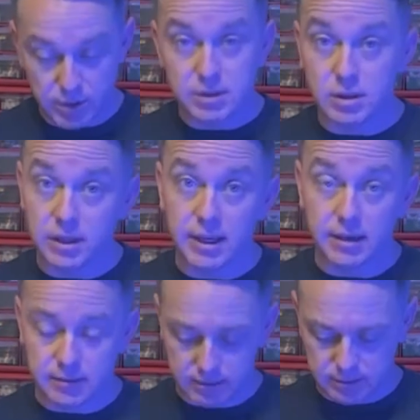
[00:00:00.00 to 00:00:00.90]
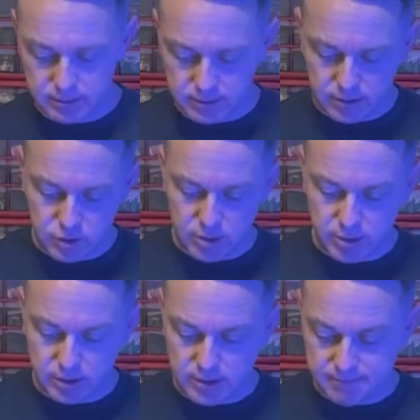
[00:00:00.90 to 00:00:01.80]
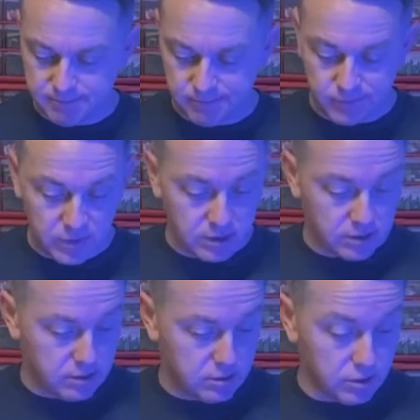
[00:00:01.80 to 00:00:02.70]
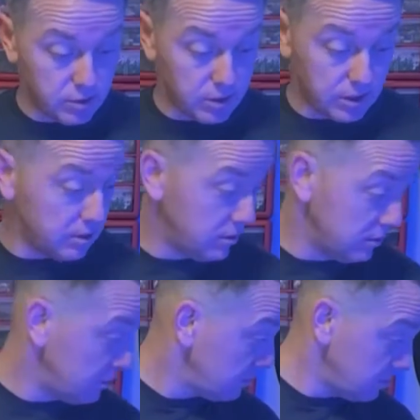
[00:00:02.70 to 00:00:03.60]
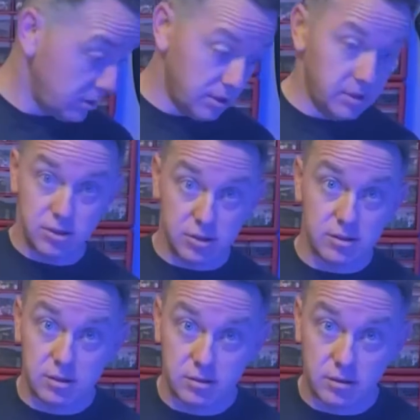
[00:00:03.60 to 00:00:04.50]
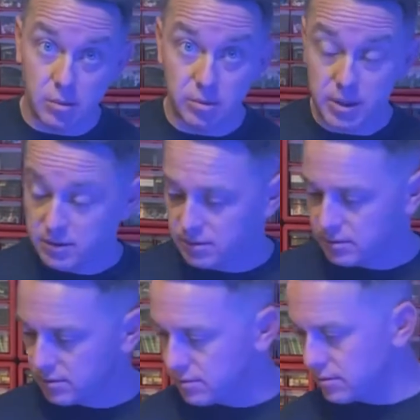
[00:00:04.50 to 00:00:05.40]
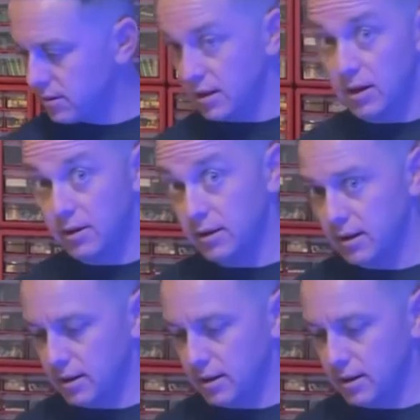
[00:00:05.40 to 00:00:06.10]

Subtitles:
rest of the legs in shape like that. So that's what I got done in just this couple minutes. And now I think I